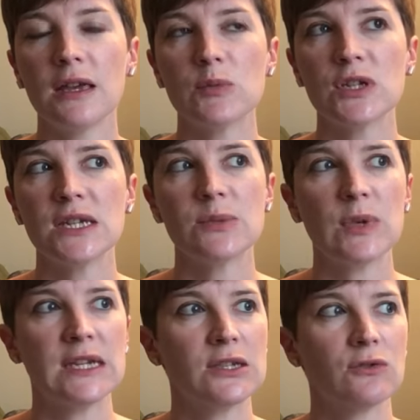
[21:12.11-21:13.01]
She's
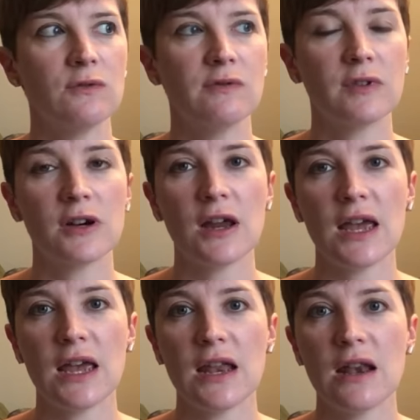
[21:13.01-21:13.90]
based over
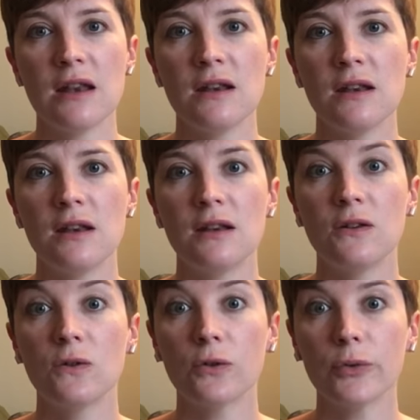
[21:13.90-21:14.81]
in
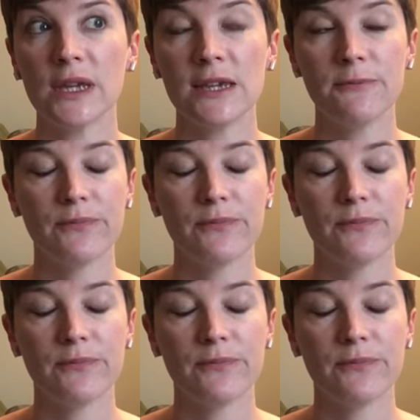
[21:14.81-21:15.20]
Norway.